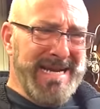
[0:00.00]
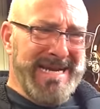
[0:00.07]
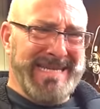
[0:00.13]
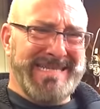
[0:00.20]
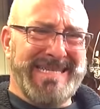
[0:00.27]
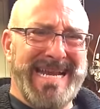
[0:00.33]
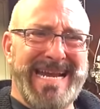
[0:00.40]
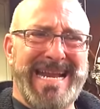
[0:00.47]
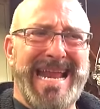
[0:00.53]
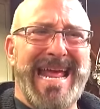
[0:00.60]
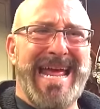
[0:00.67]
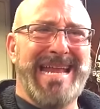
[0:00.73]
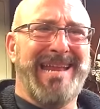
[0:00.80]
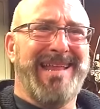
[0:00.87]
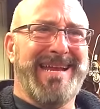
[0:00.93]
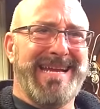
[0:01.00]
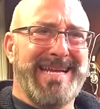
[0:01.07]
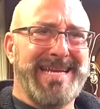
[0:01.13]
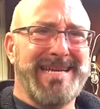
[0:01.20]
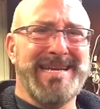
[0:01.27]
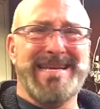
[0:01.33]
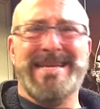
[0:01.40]
and it said it had
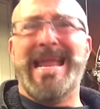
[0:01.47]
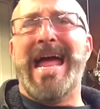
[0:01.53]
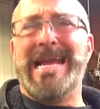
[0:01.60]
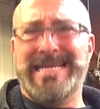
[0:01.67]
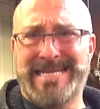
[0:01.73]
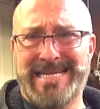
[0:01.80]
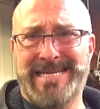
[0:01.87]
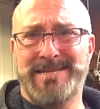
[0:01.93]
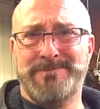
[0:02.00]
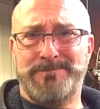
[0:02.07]
like 90.